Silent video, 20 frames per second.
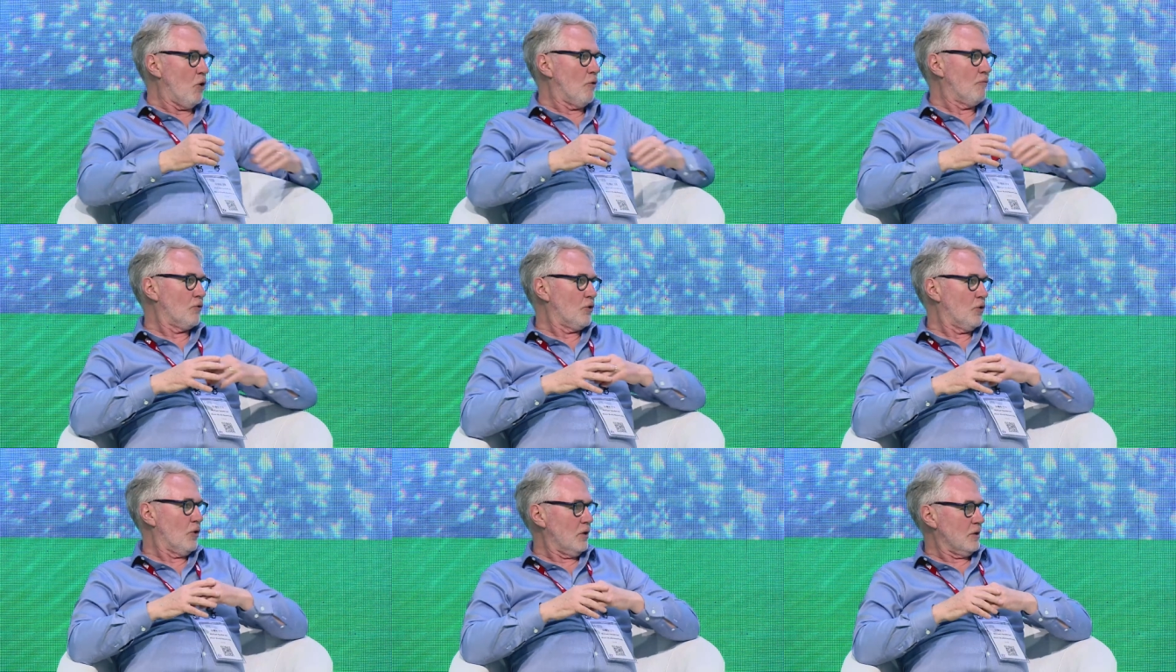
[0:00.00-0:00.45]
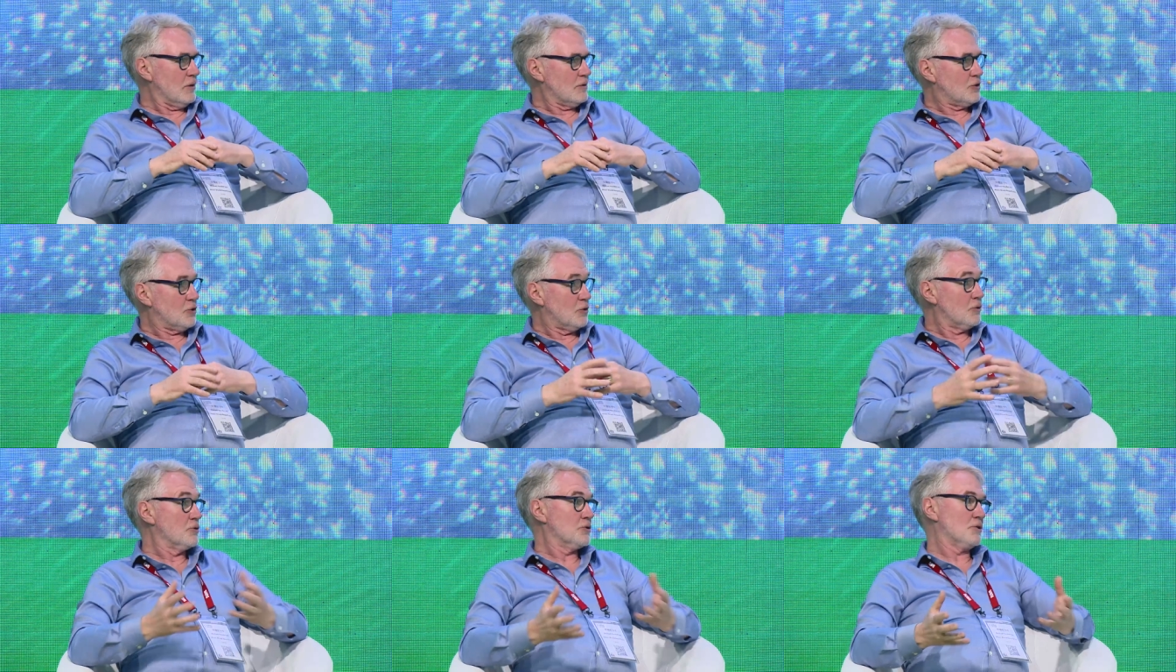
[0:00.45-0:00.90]
overall
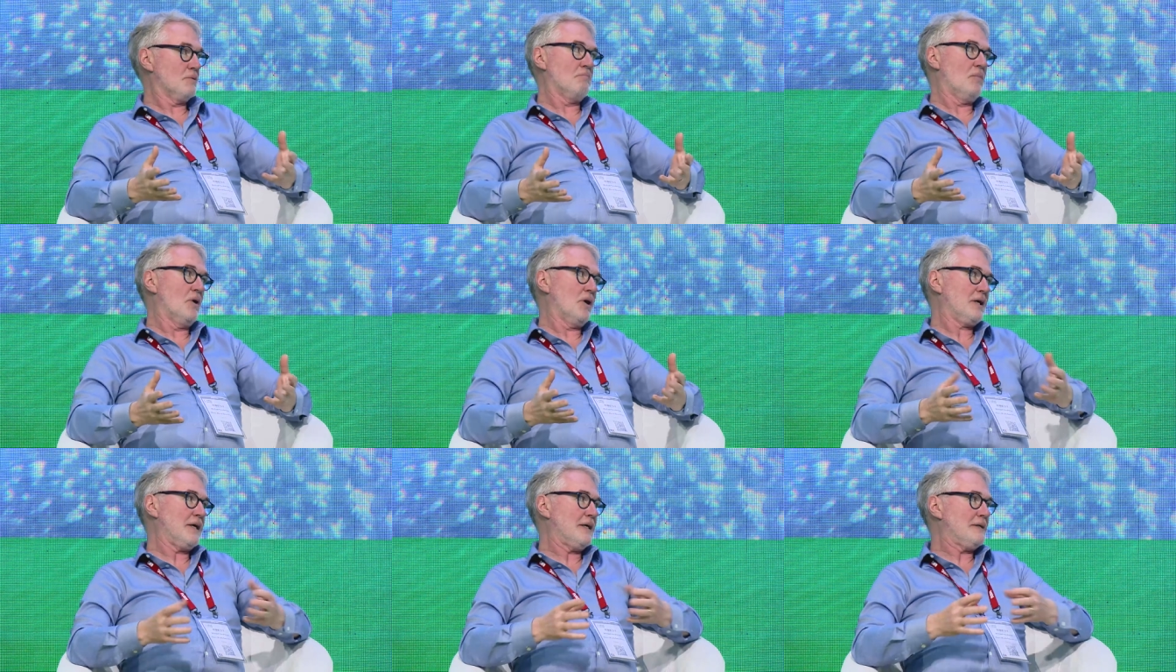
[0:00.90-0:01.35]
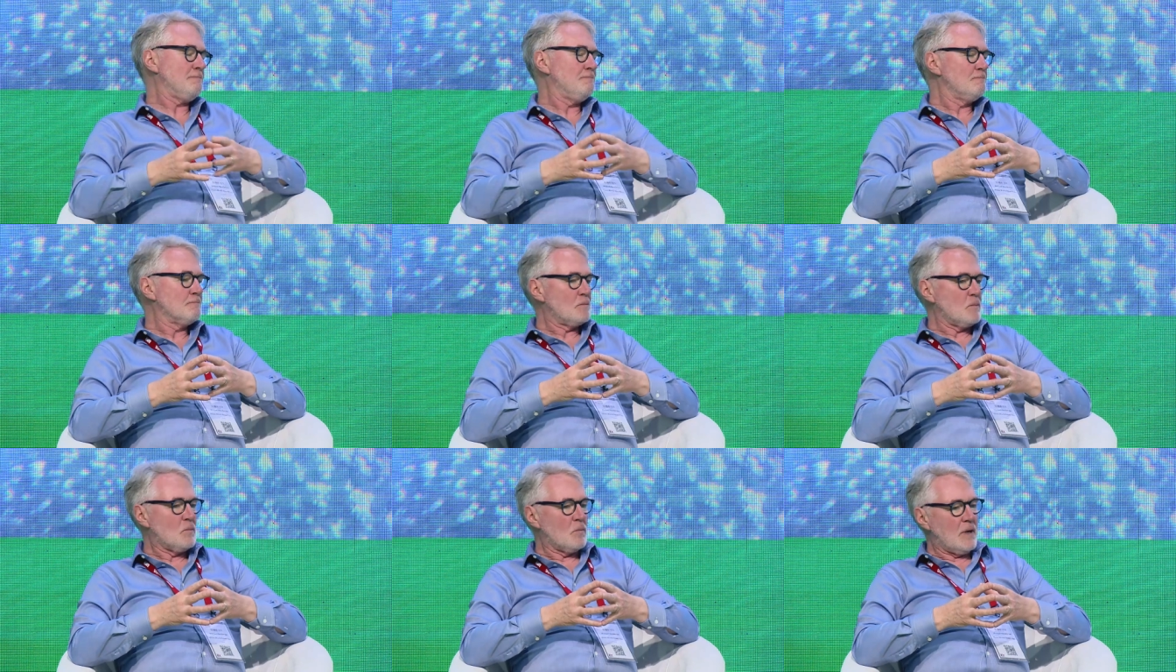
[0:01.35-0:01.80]
tourism market.
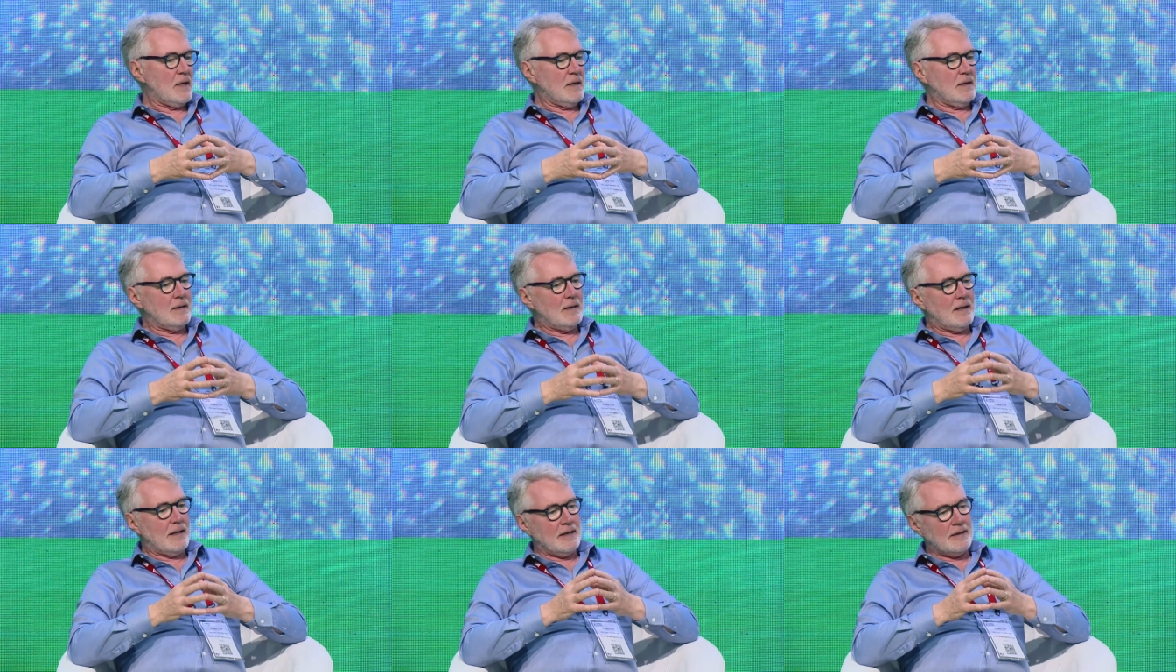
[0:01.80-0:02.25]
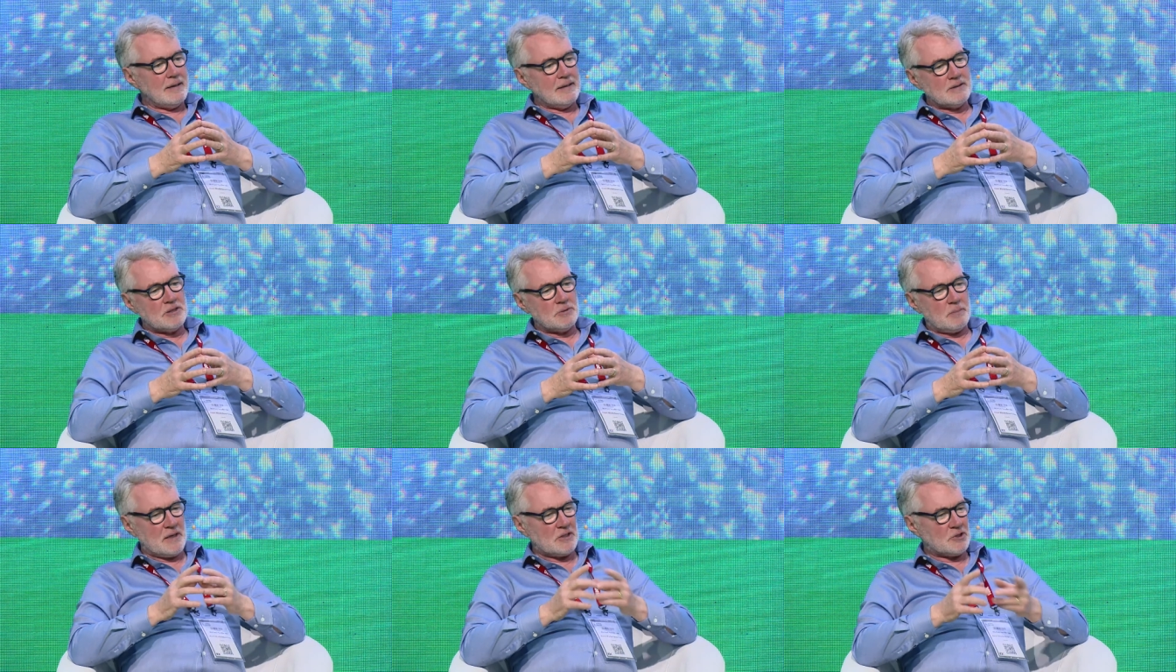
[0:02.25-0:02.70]

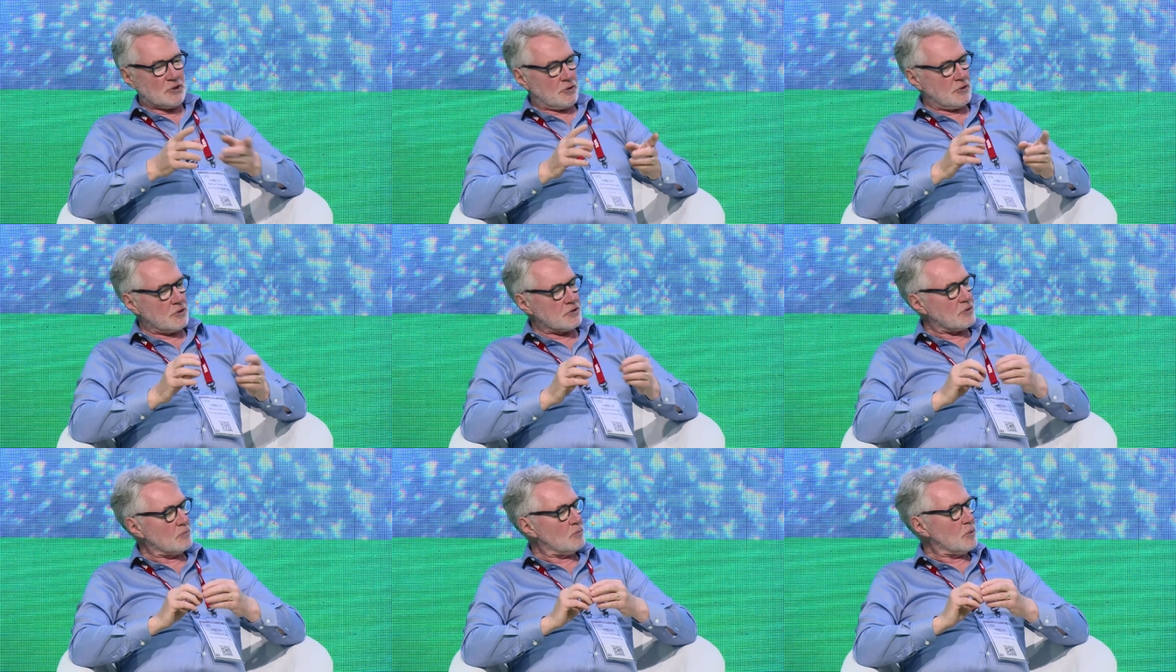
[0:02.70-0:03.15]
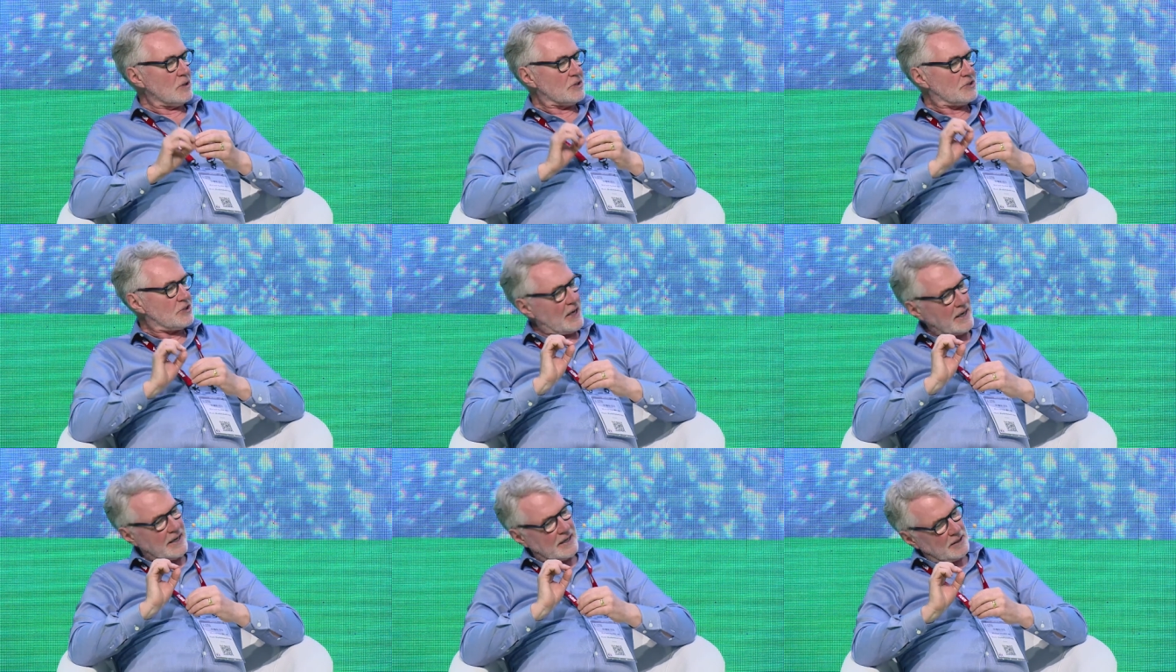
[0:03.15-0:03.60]
Uh, space tourism will
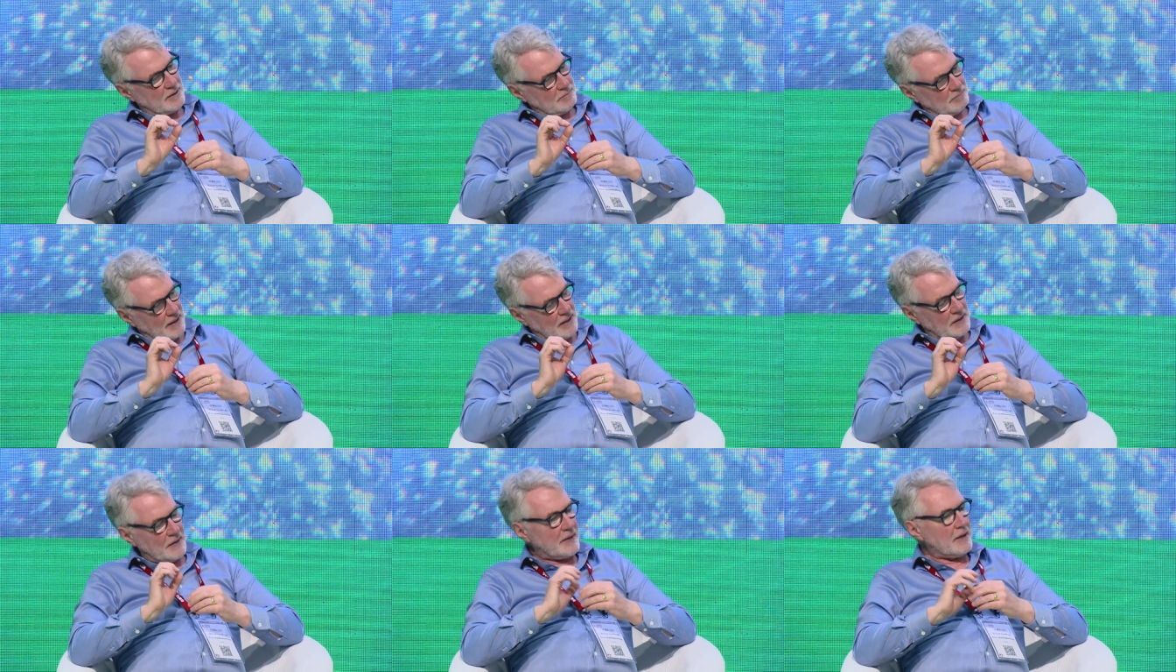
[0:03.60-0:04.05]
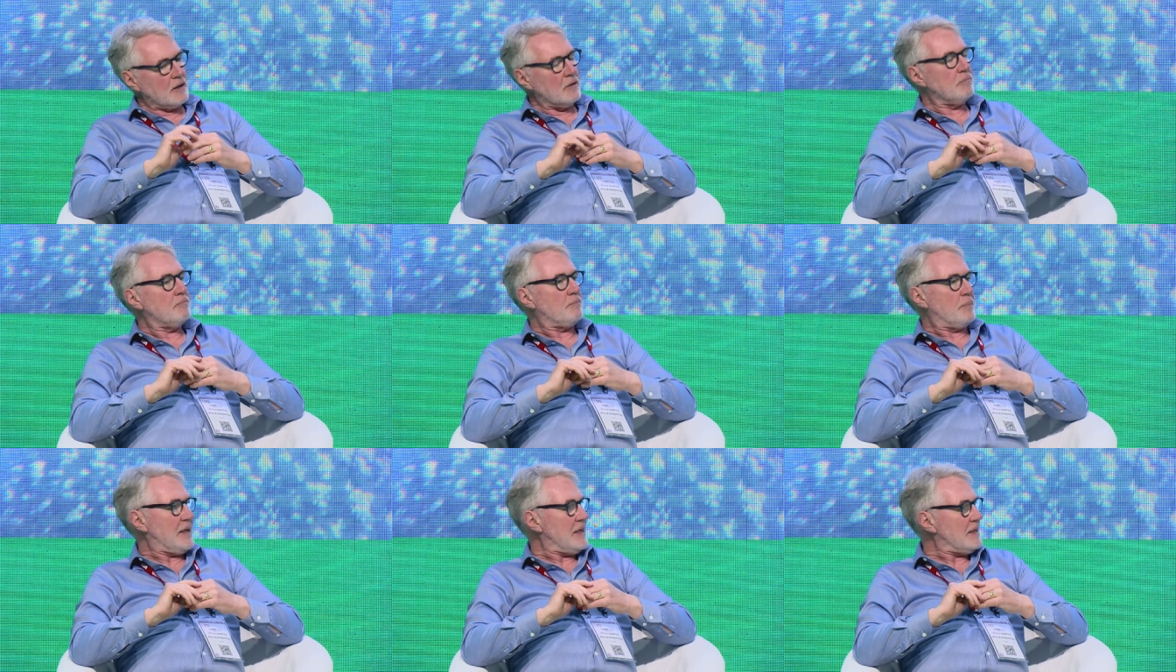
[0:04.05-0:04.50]
take a little
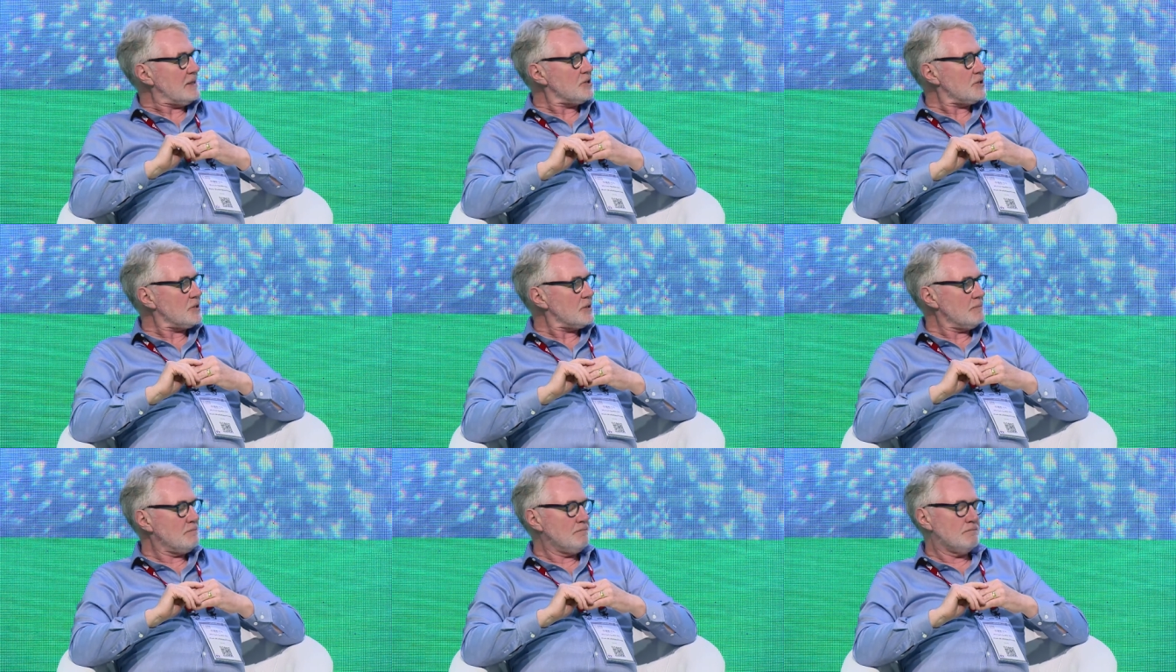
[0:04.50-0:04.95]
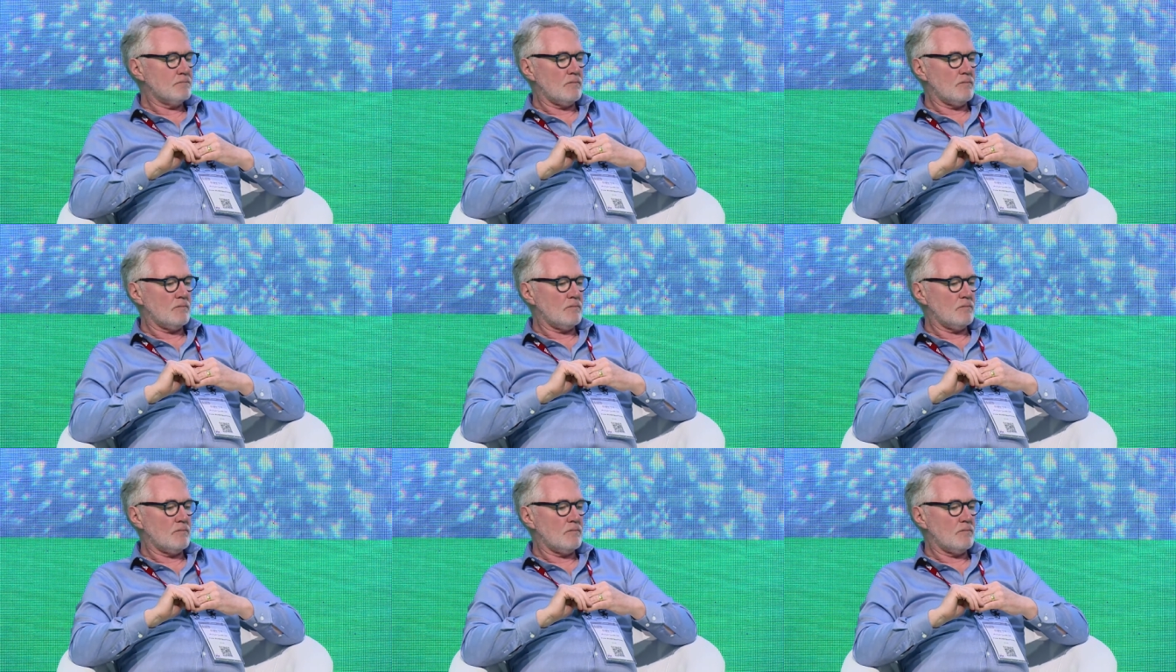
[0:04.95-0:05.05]
piece.